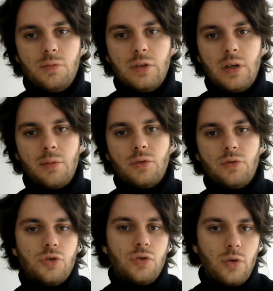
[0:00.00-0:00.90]
be able
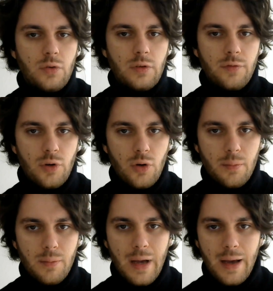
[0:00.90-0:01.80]
to show you the film,
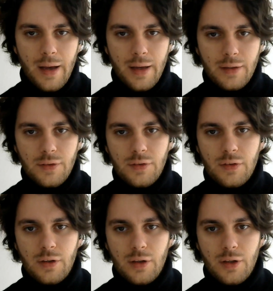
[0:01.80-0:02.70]
and
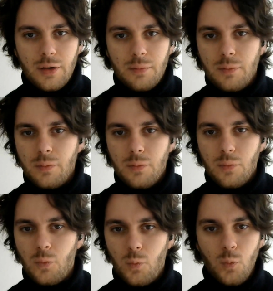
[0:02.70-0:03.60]
um,
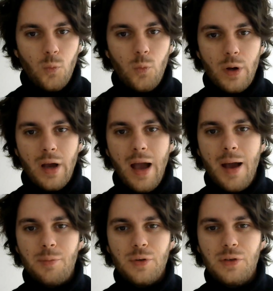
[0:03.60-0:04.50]
we're
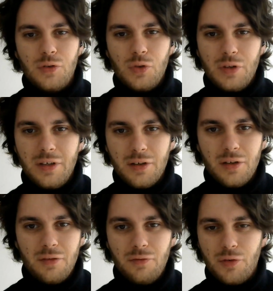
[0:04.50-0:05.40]
happy to
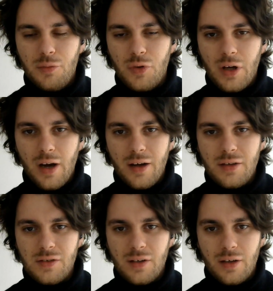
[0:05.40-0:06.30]
hear from you
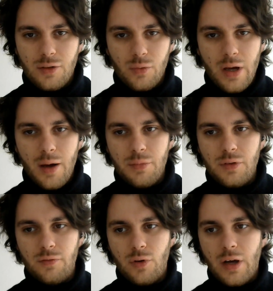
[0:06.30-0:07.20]
guys, and we're
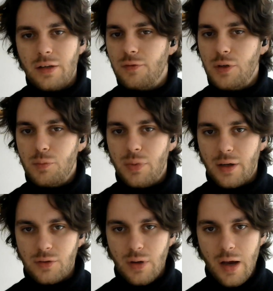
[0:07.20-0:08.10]
happy for any feedback
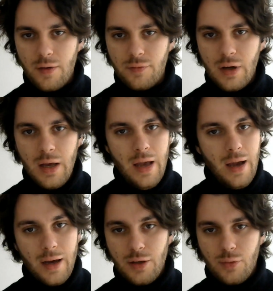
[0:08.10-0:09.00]
you have,
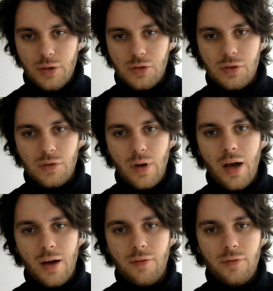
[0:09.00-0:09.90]
any questions you
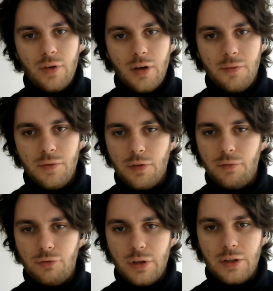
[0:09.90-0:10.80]
have. Uh, feel
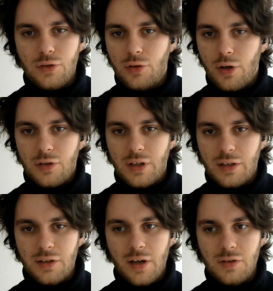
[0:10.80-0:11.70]
free to
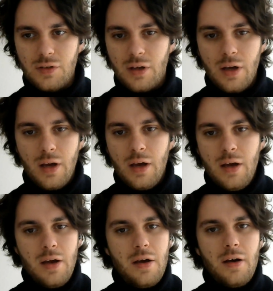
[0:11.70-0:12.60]
contact us.
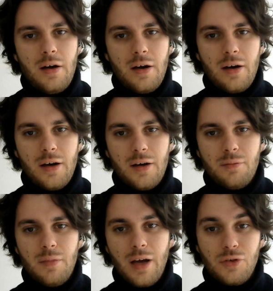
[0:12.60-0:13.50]
Um,
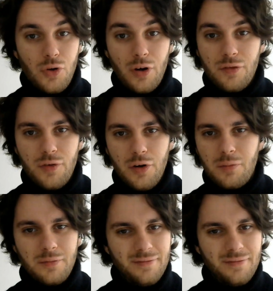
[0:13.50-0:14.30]
enjoy the film.